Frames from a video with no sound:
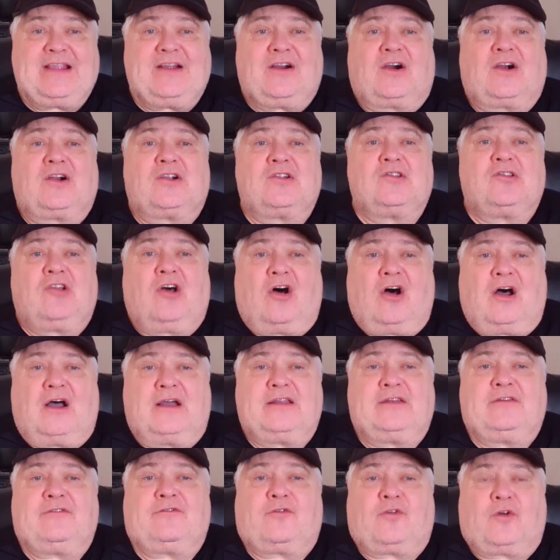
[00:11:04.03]
are
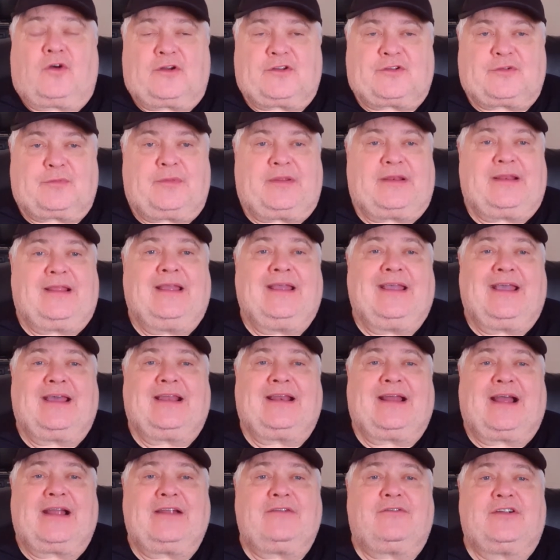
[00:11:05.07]
law enforcement,
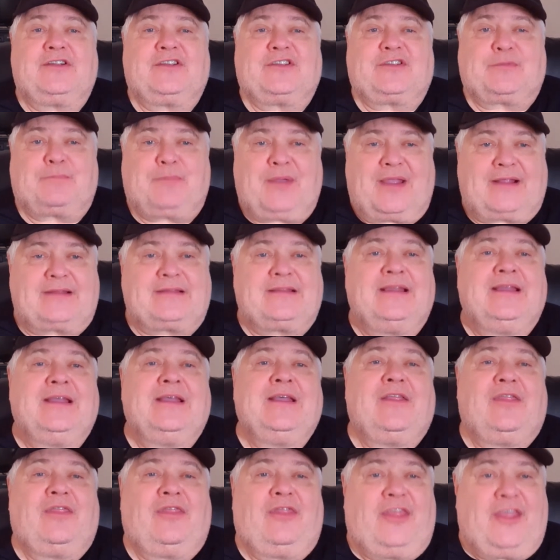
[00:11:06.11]
and I respect
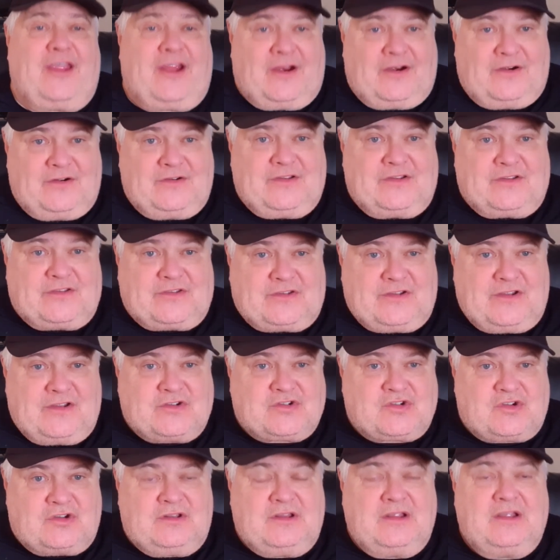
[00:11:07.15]
their
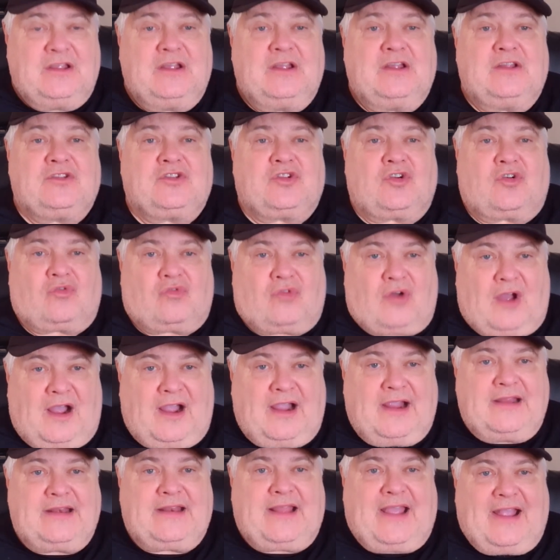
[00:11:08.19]
decision to
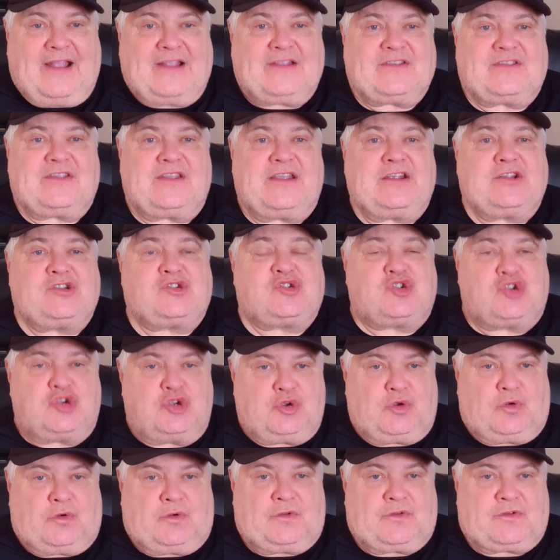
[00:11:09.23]
ride as they
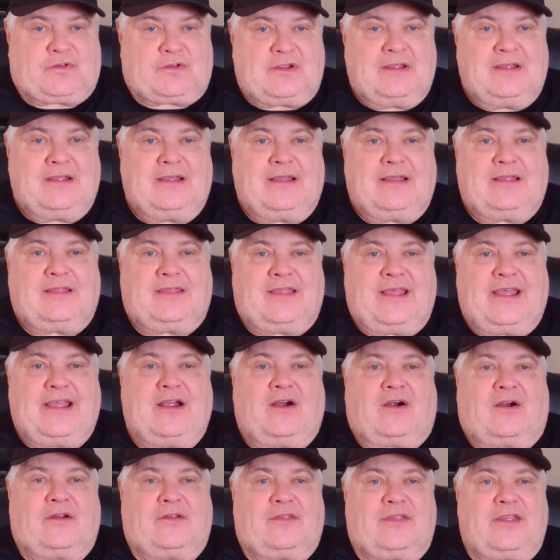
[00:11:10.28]
choose. They
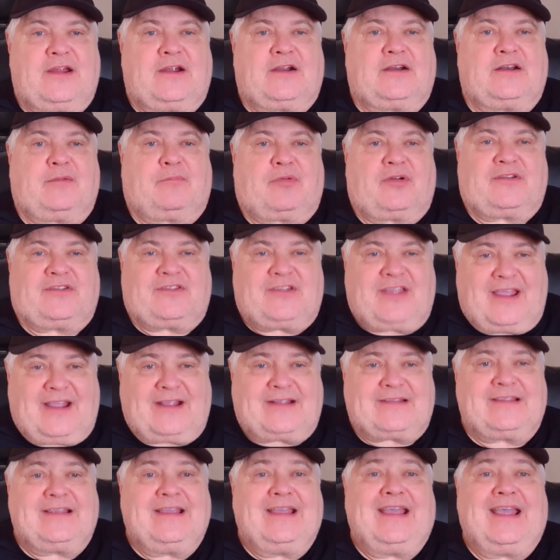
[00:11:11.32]
are there to
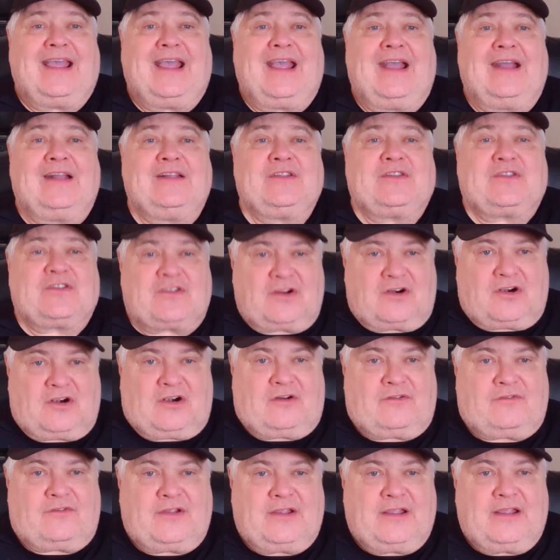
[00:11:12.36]
protect and
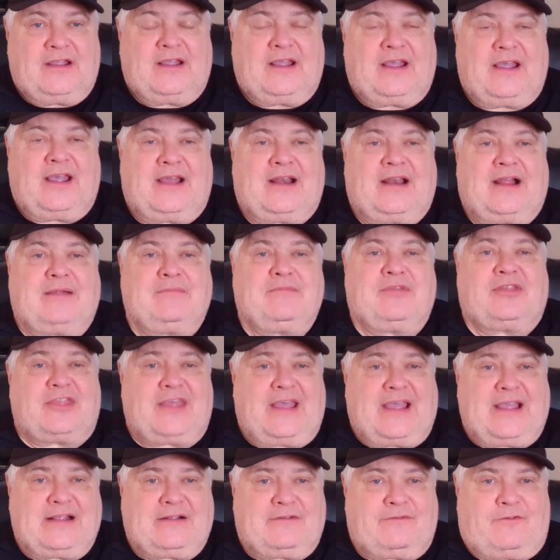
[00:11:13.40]
serve, and I'm
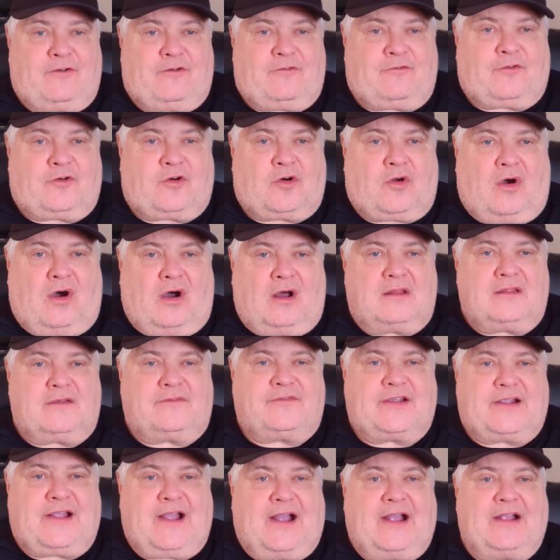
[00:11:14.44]
thankful for all of
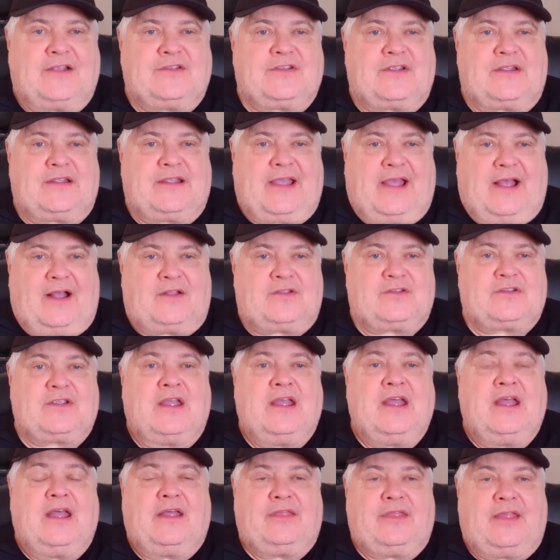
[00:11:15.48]
the guys and gals
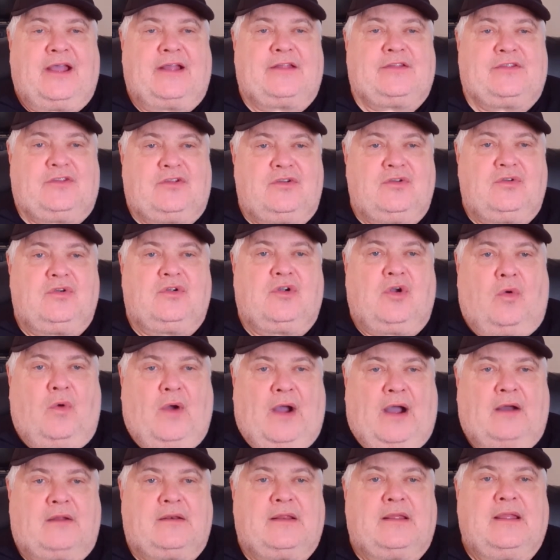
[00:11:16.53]
that do go
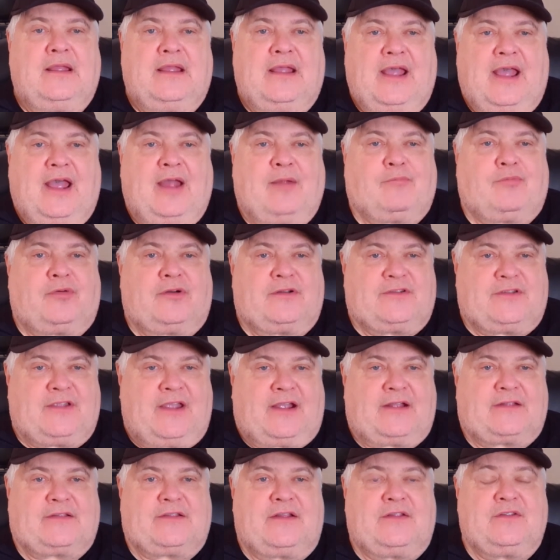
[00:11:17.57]
out and
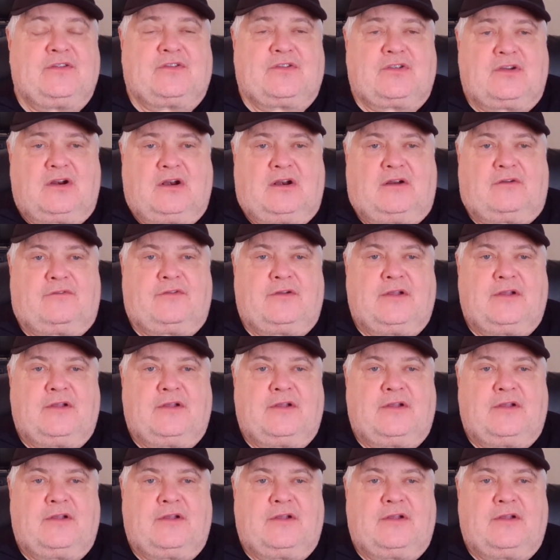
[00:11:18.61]
protect and serve.